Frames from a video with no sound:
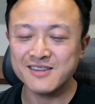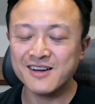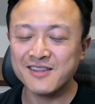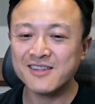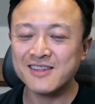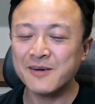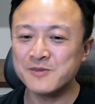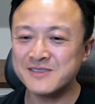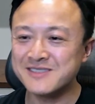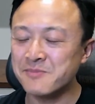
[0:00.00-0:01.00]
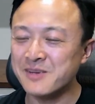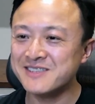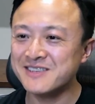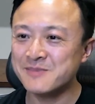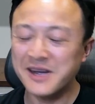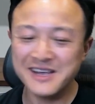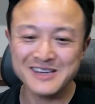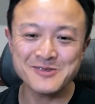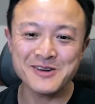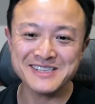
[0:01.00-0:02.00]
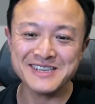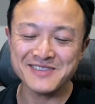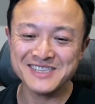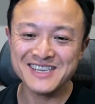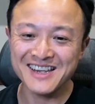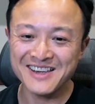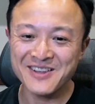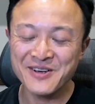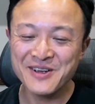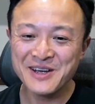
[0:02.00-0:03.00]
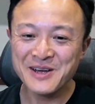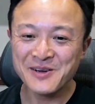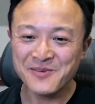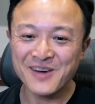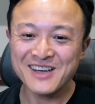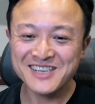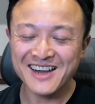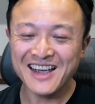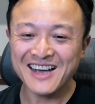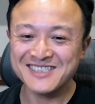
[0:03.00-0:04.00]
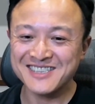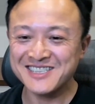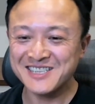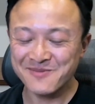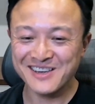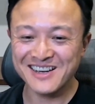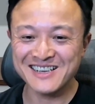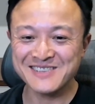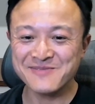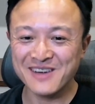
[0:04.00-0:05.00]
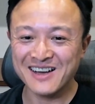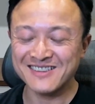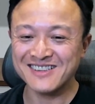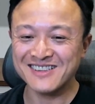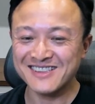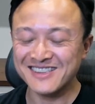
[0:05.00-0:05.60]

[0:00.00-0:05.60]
I think that was the message back in 2017. My chain has this TPS and